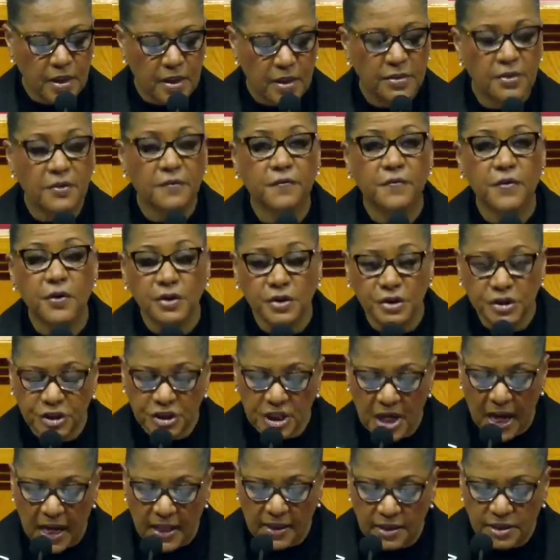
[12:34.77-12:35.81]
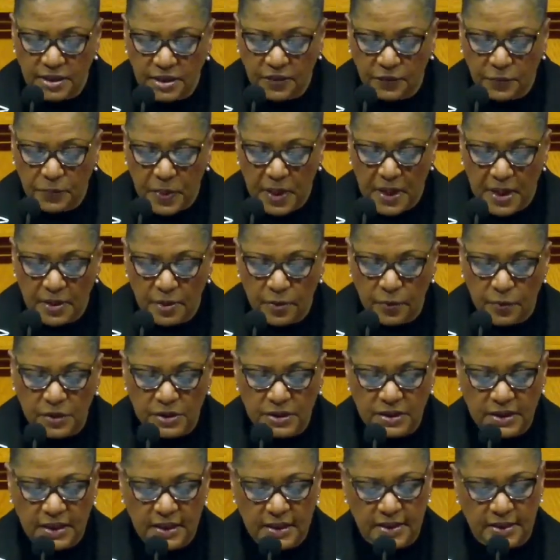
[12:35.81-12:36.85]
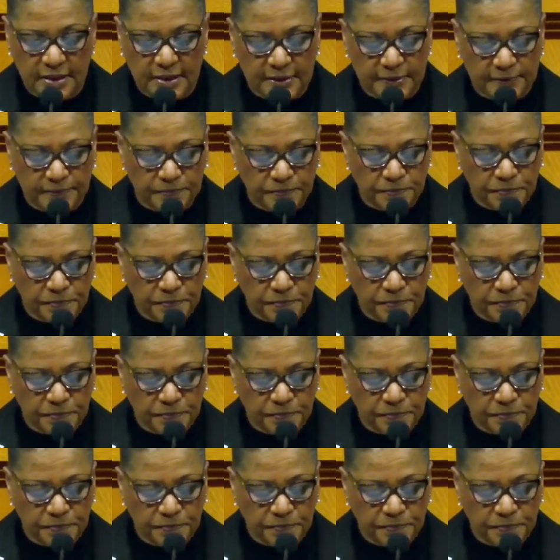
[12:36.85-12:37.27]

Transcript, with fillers: The first challenge of Peter was this